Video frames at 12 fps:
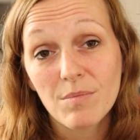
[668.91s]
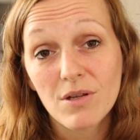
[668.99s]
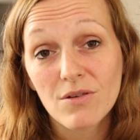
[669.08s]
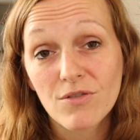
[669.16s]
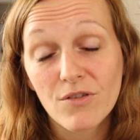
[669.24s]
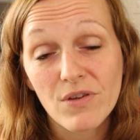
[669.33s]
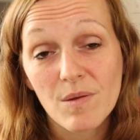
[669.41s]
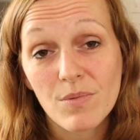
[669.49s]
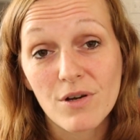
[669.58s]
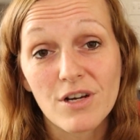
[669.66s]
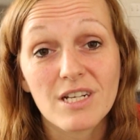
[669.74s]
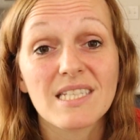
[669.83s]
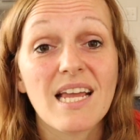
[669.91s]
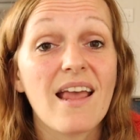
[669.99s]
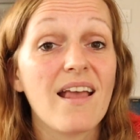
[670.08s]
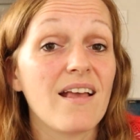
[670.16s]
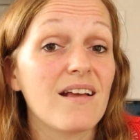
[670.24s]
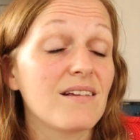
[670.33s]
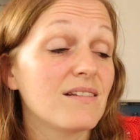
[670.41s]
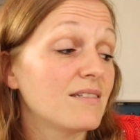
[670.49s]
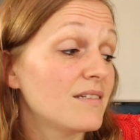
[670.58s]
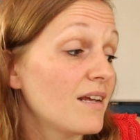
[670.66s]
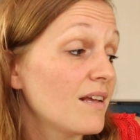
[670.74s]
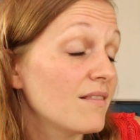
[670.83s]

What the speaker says: Beautiful Feet Books and